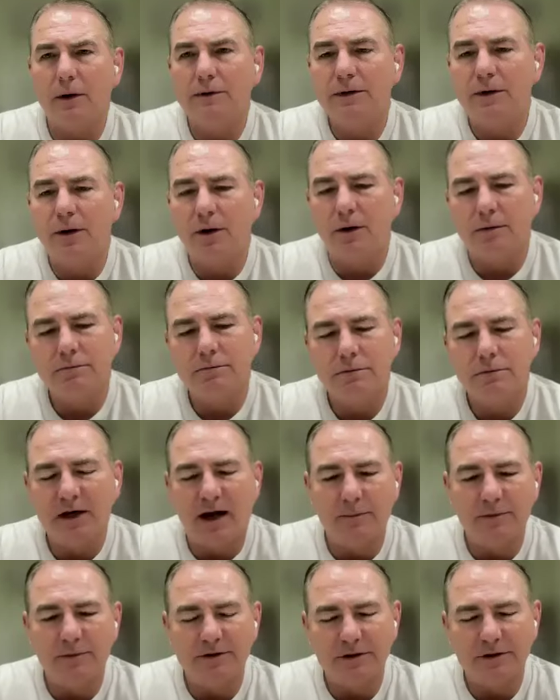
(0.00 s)
Yeah, well, you
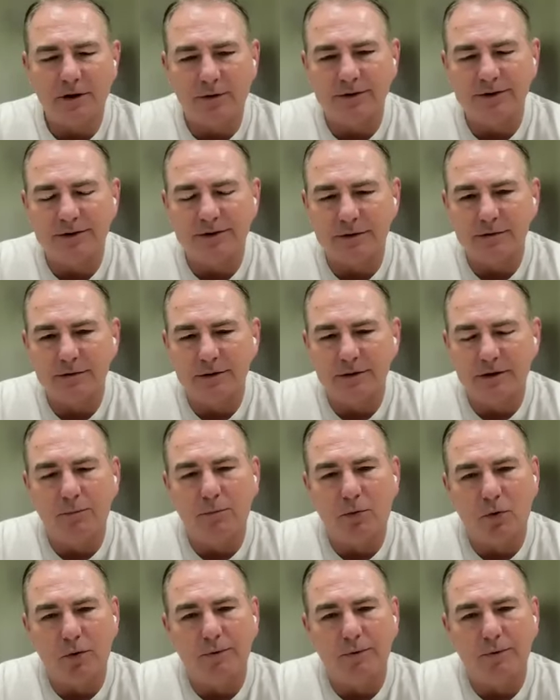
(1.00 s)
know, time is always an,